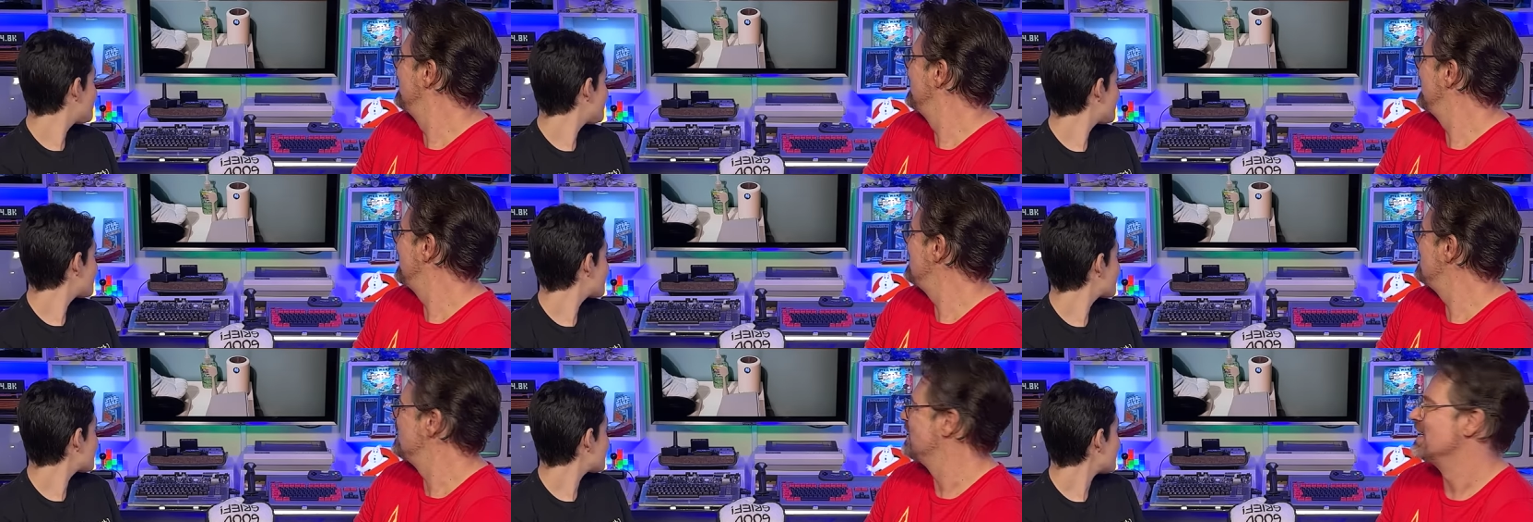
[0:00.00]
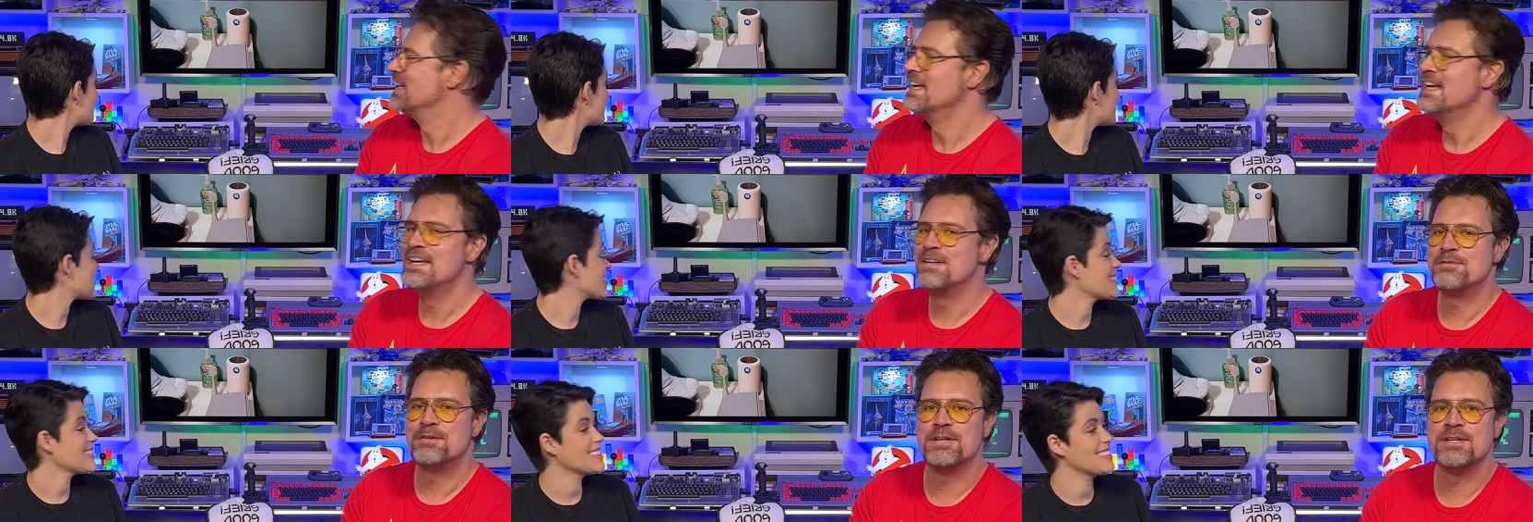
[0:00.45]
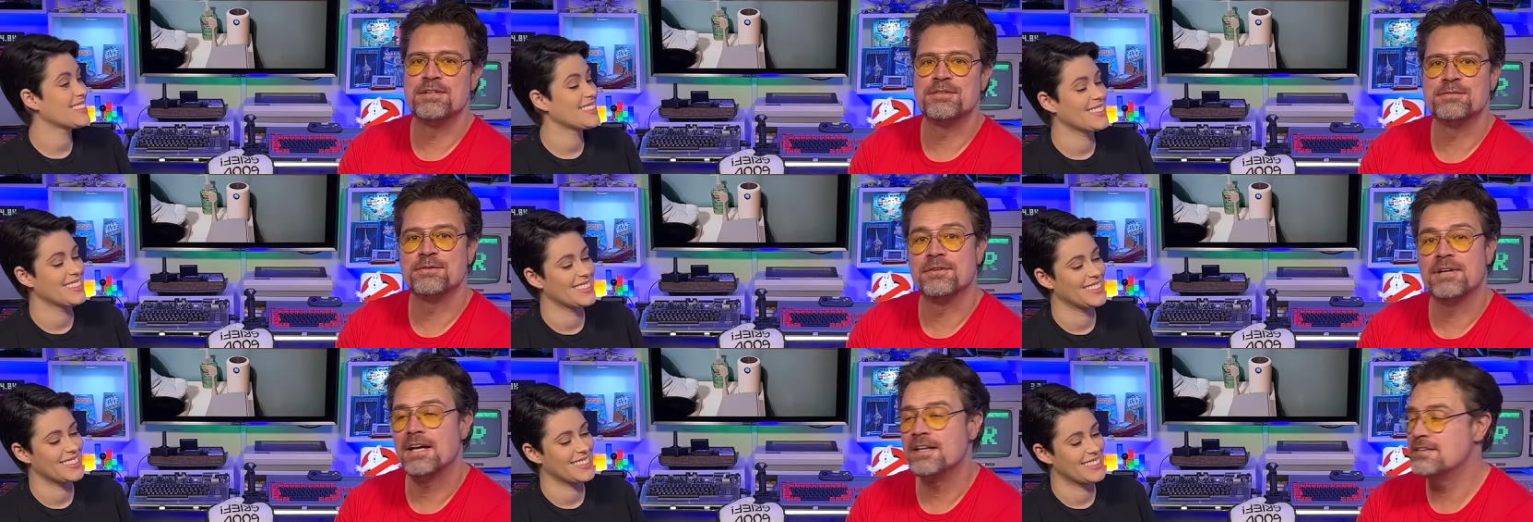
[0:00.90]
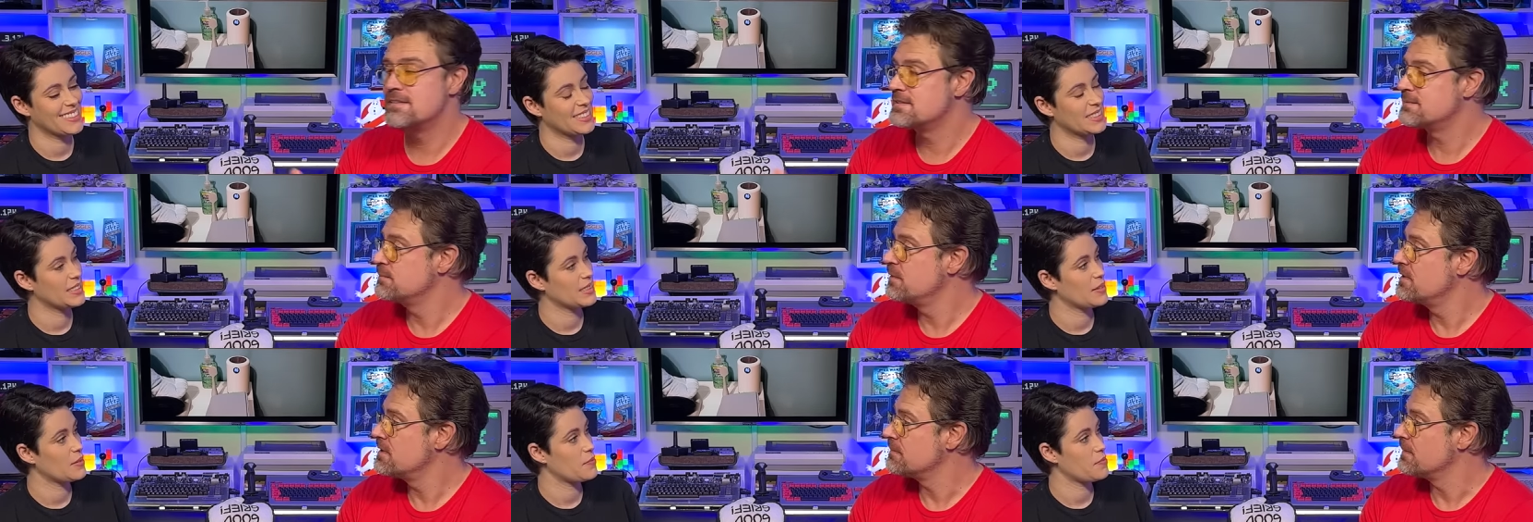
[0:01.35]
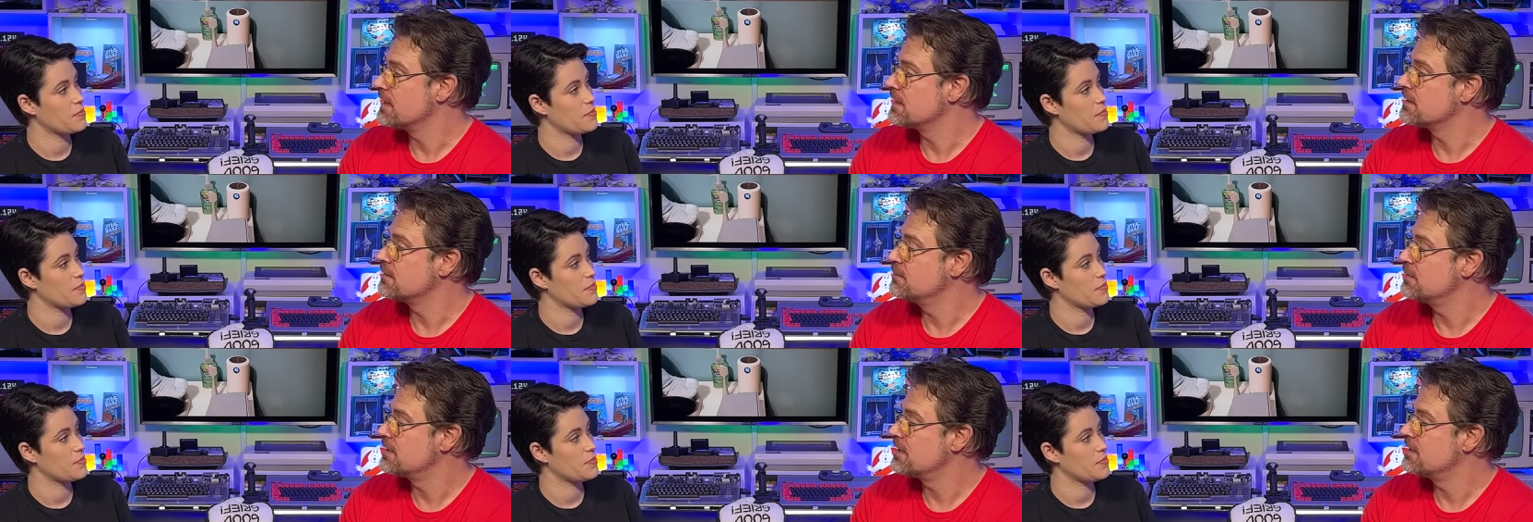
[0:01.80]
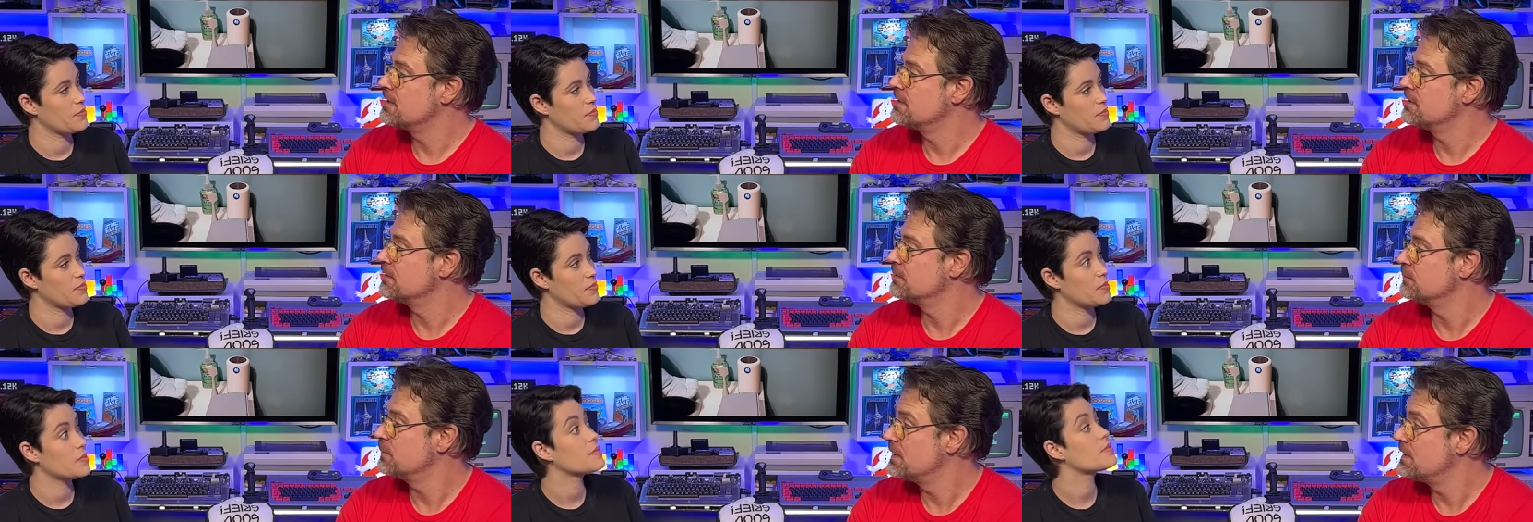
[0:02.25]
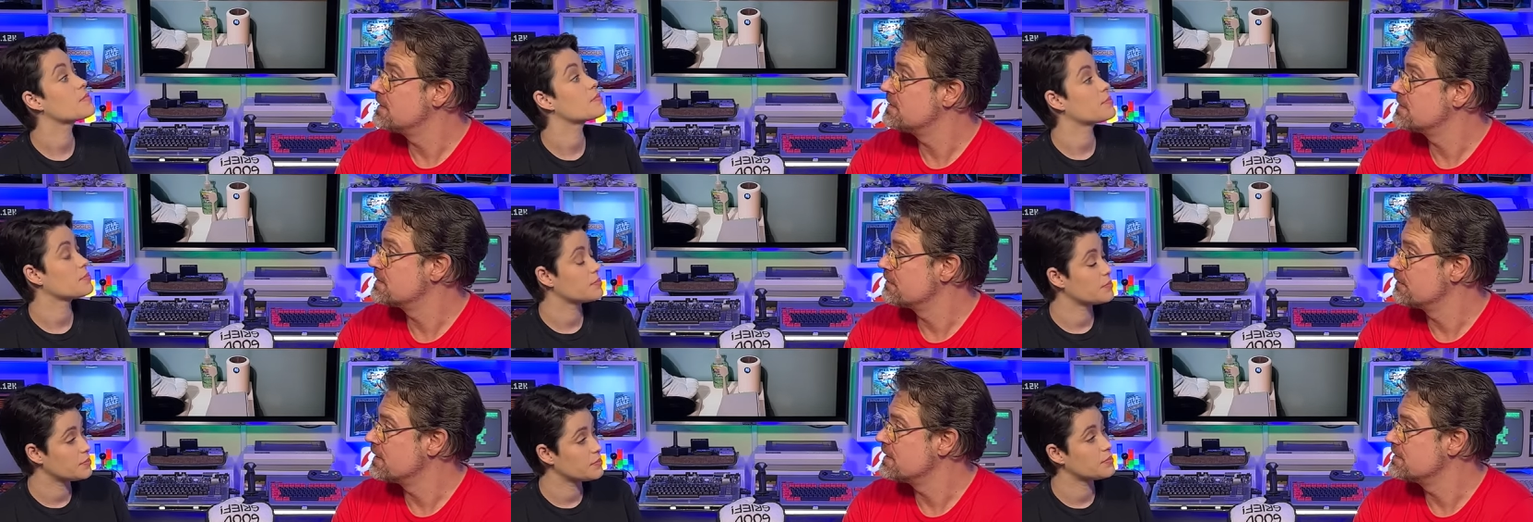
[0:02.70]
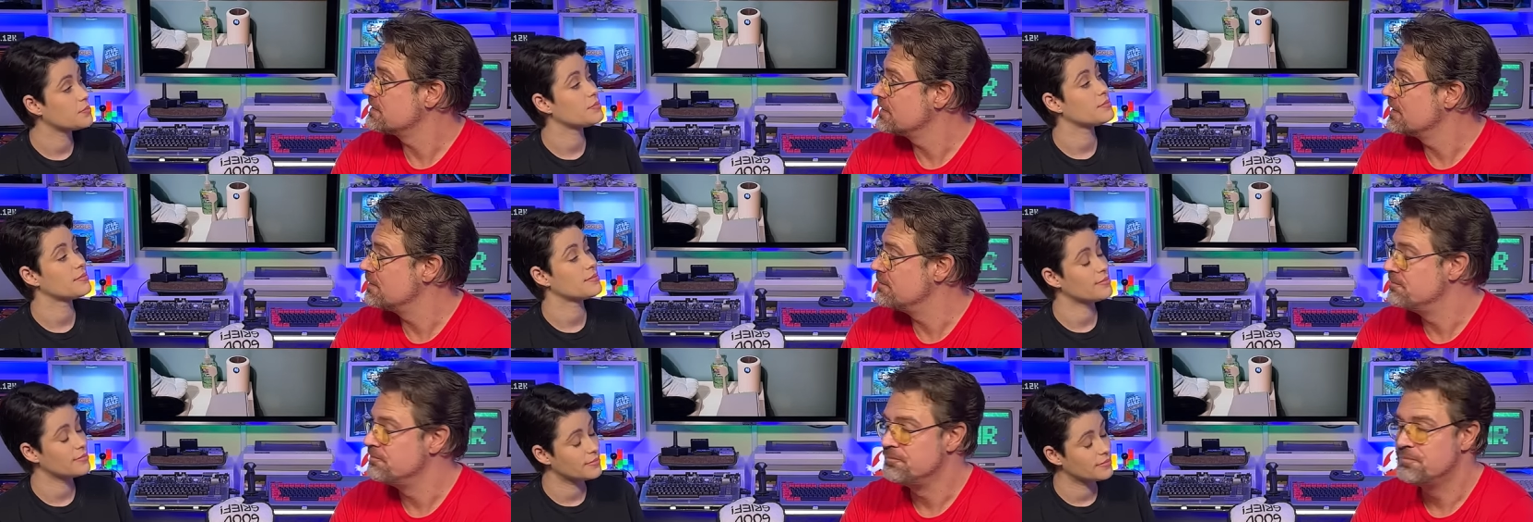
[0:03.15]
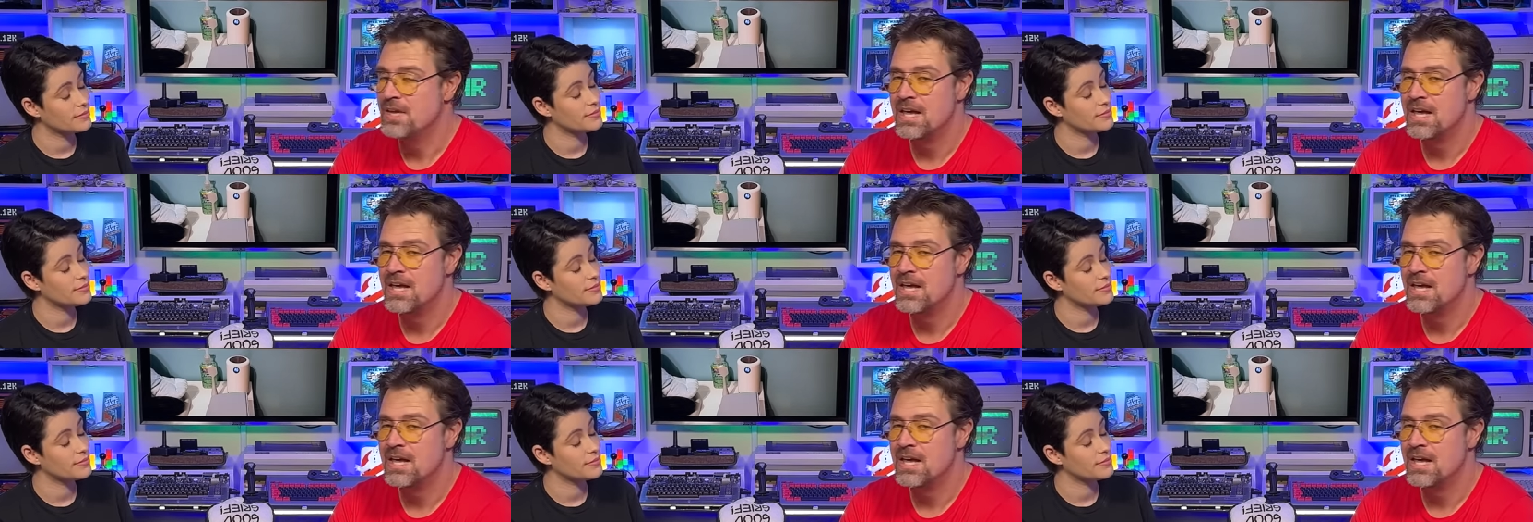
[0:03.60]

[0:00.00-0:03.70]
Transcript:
Speaker 1: anyway, very useful. And the smoothie maker, we're going to, when it's the right time,